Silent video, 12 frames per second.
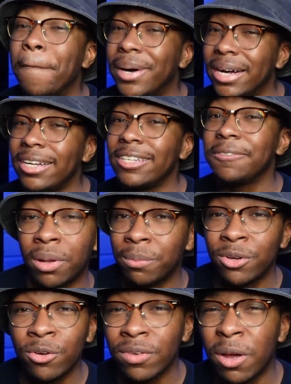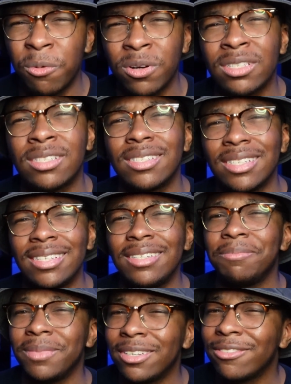But let me know if y'all want to see
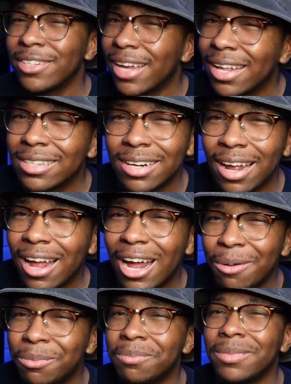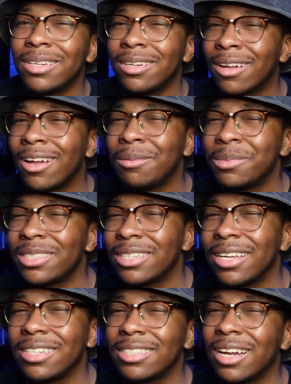me react to that album in the comment
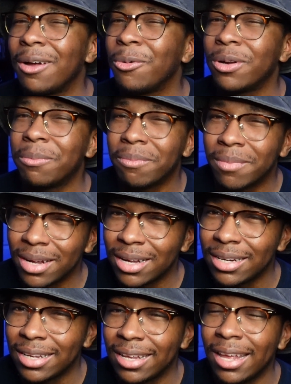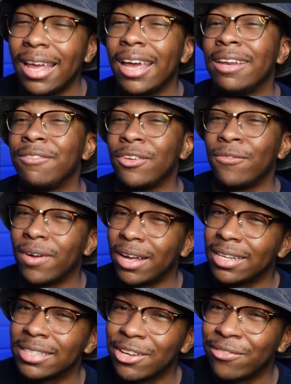section. I wouldn't mind it. And if you
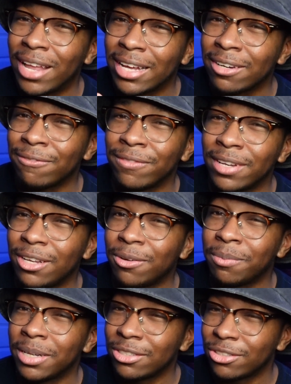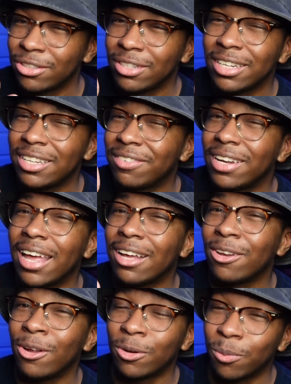find yourself liking the video, make sure you leave a like
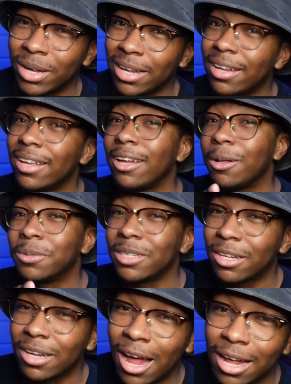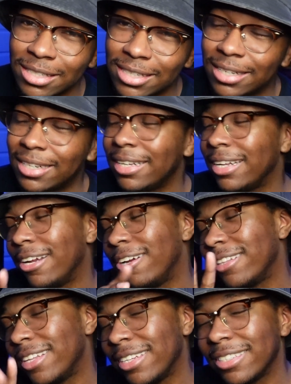along the way. It helps the content and
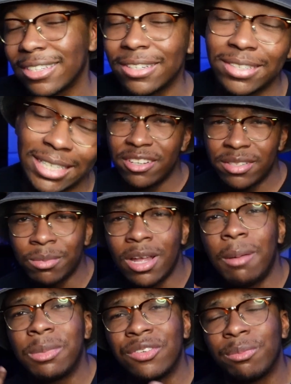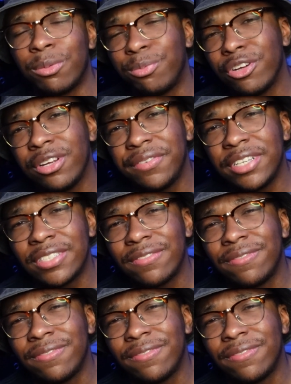everything. So here's some comments from the previous